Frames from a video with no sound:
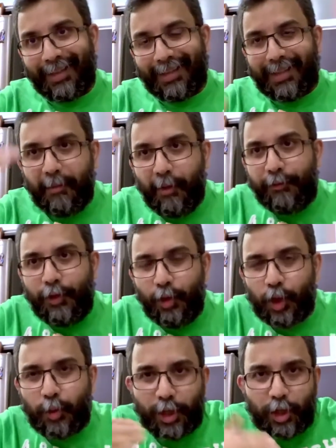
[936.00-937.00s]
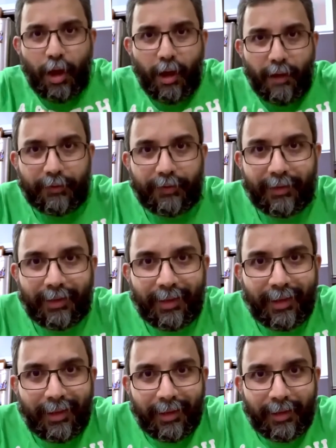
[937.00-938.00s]
some of you switch off
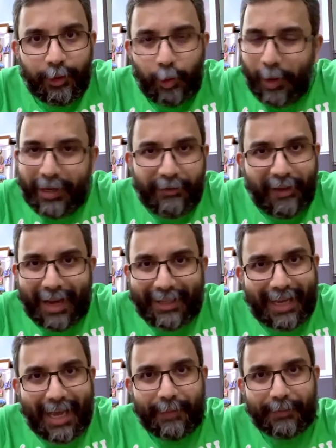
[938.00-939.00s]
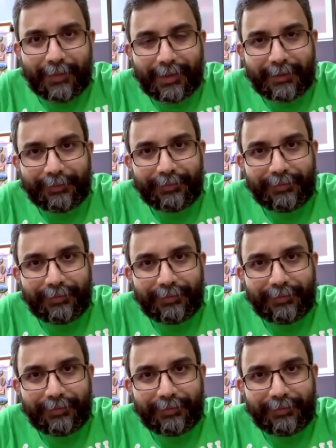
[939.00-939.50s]
twenty-five times,